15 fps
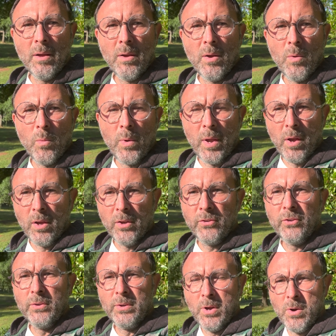We
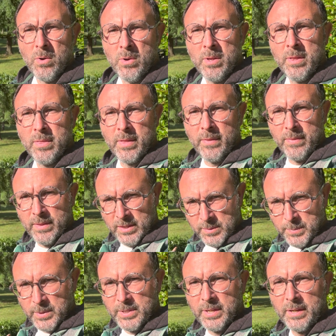also know that this
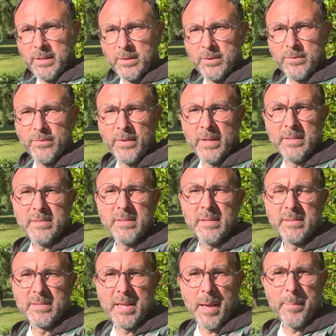particular fence
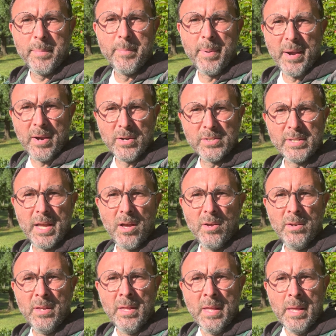has kept bears
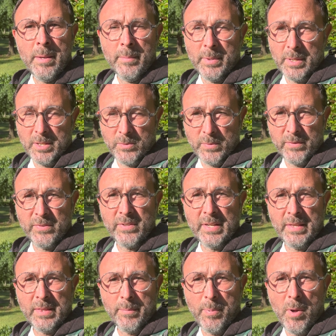out because we've
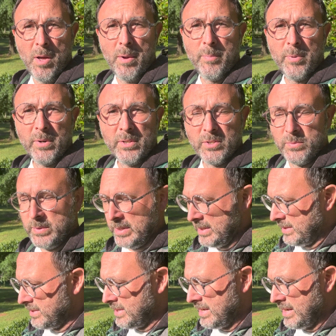seen the paw prints. We
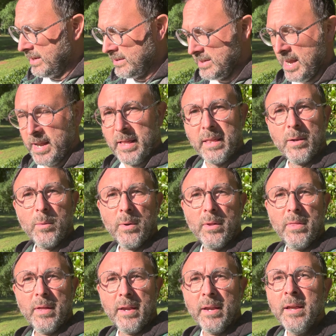can see exactly where
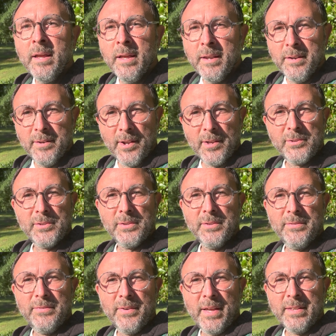they nuzzled
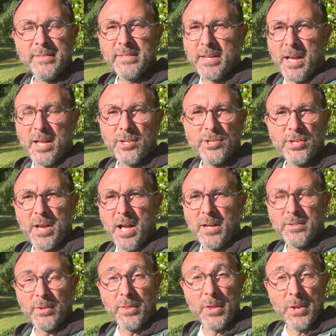the fence, got
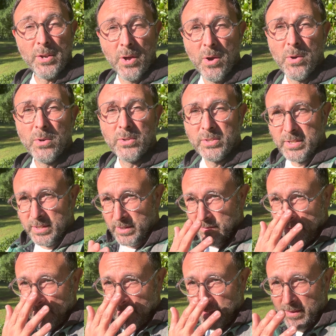shocked on the nose.
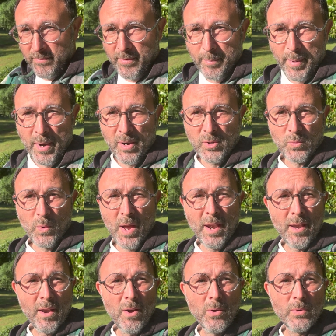If you think of a bear's wet
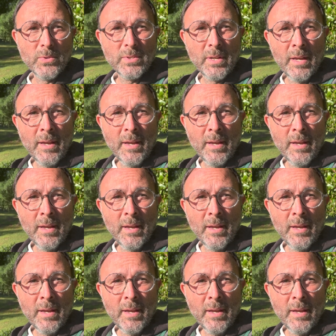nose,